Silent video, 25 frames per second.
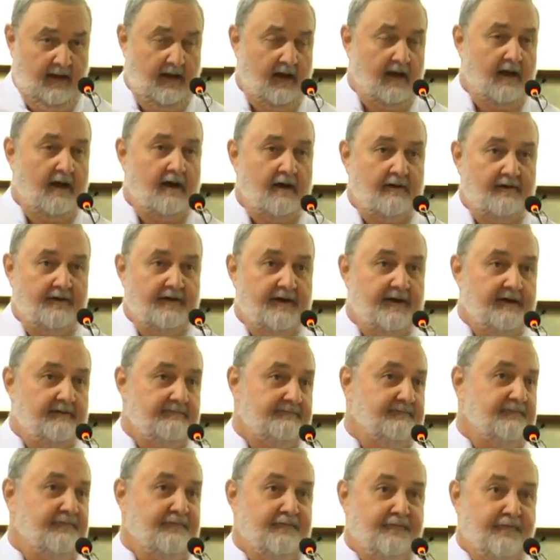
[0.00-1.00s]
our
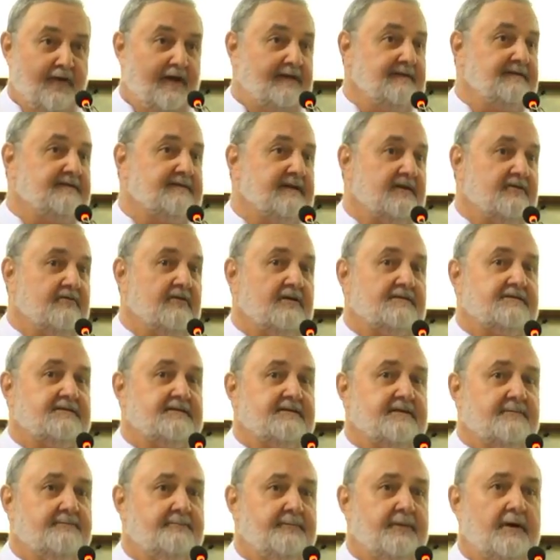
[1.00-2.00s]
friends
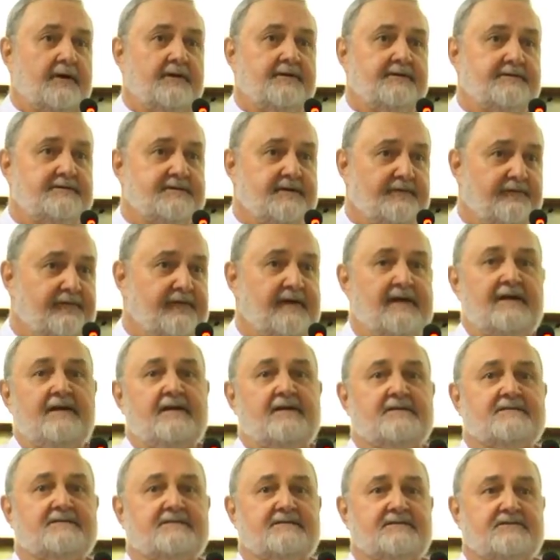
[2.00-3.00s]
across the pond feel
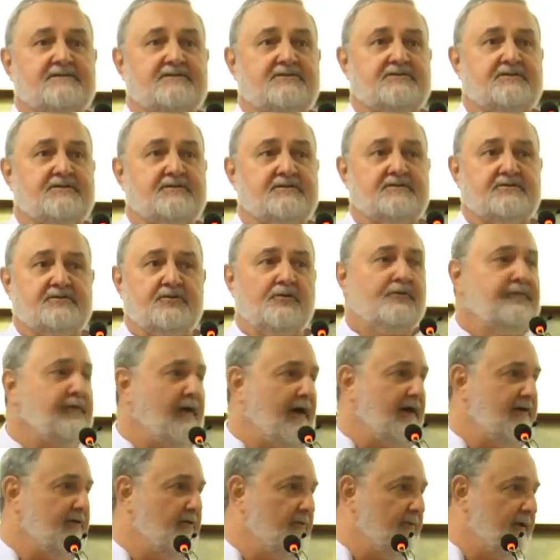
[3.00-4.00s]
it's too
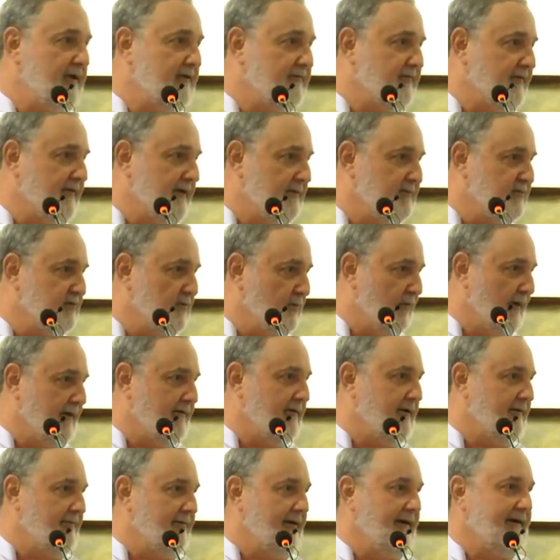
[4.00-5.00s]
far away for them to
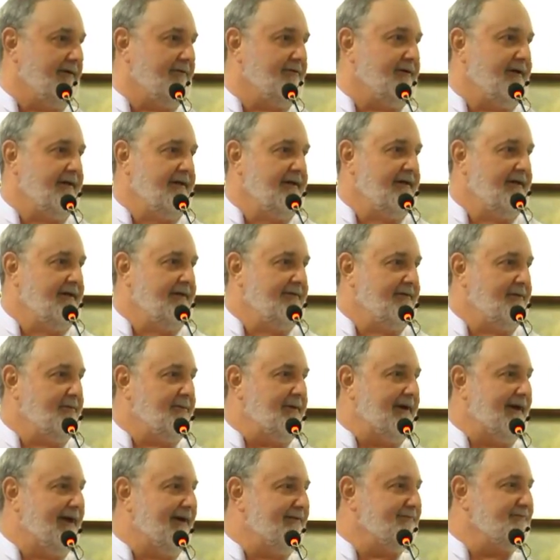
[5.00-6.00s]
worry about,
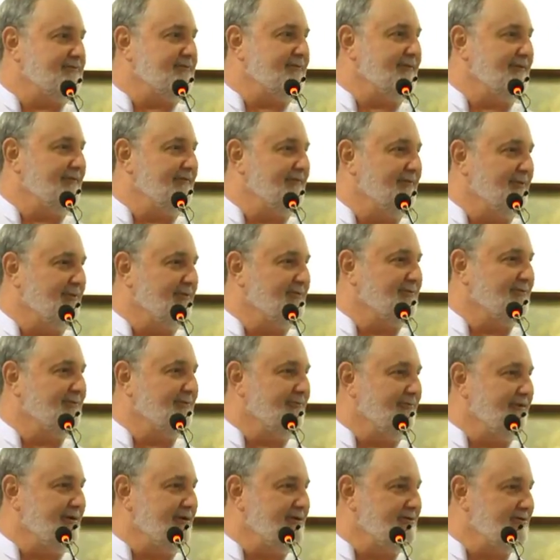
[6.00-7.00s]
we'll have to invoke the
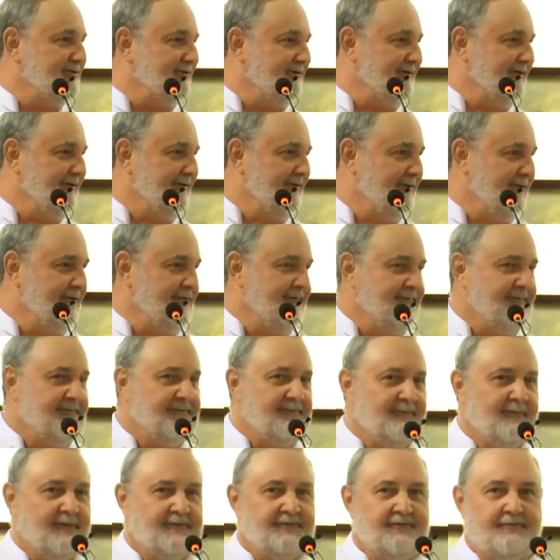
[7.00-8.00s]
region
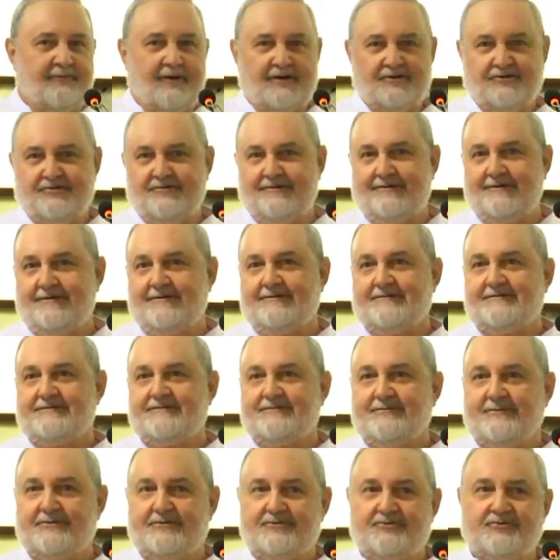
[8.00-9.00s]
with Russia,
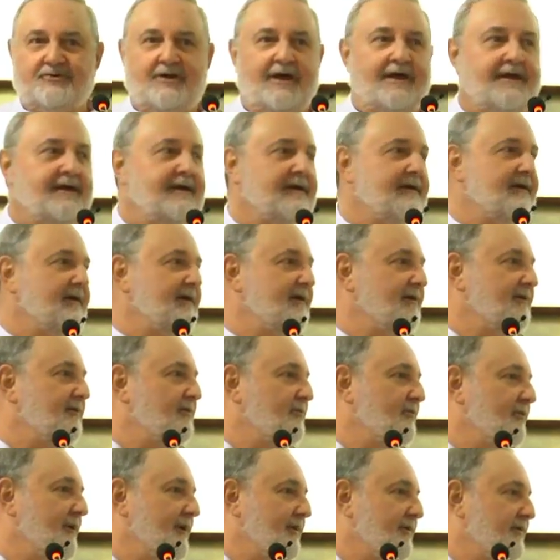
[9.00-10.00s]
with China,
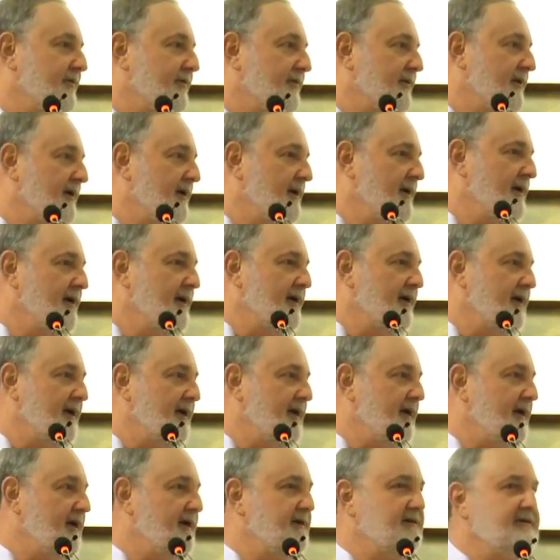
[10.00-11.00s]

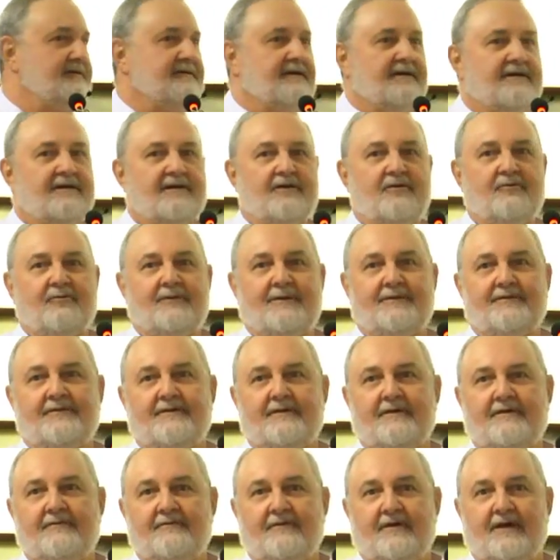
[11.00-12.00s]
with India, with
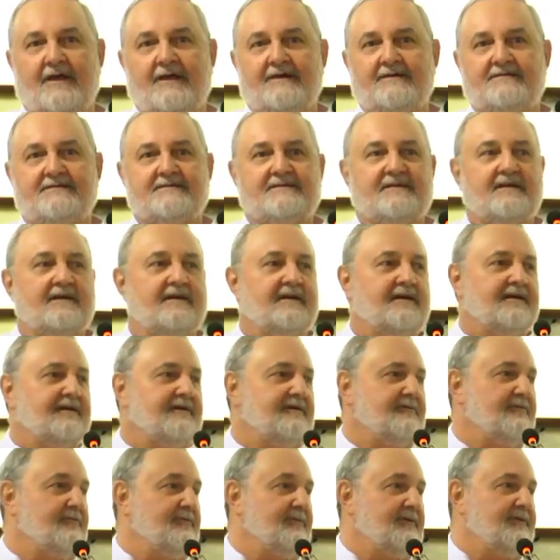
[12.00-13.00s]

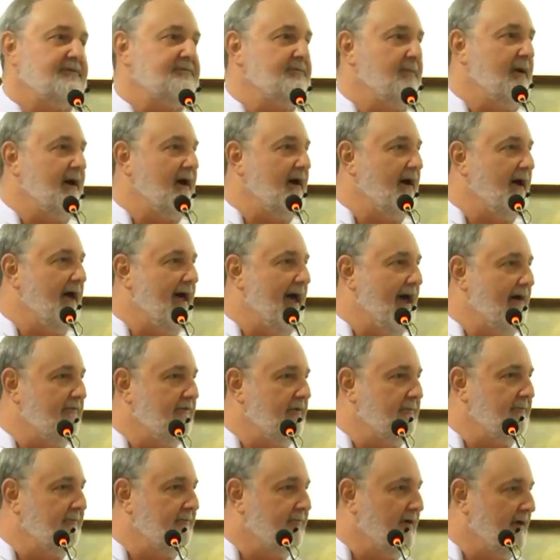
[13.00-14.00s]
Afghanistan, with our
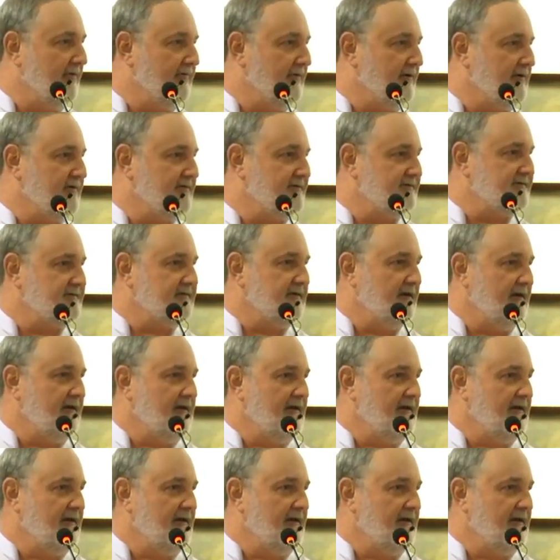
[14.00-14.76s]
Arab brothers,